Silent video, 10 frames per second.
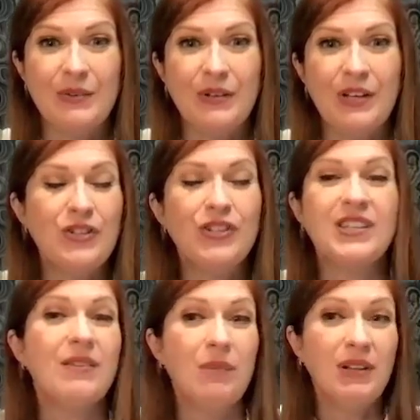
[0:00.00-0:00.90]
can you just
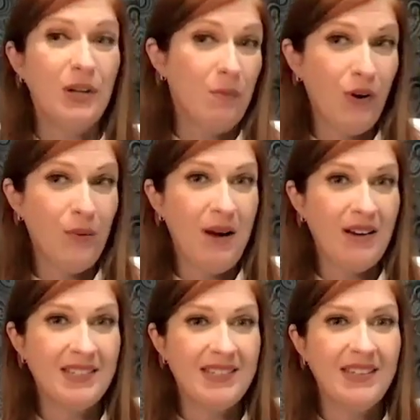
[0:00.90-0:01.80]
give them a little more
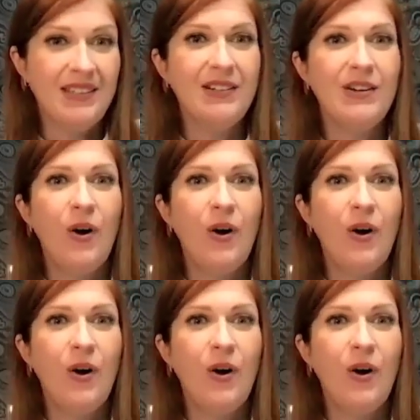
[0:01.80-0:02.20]
amoxicillin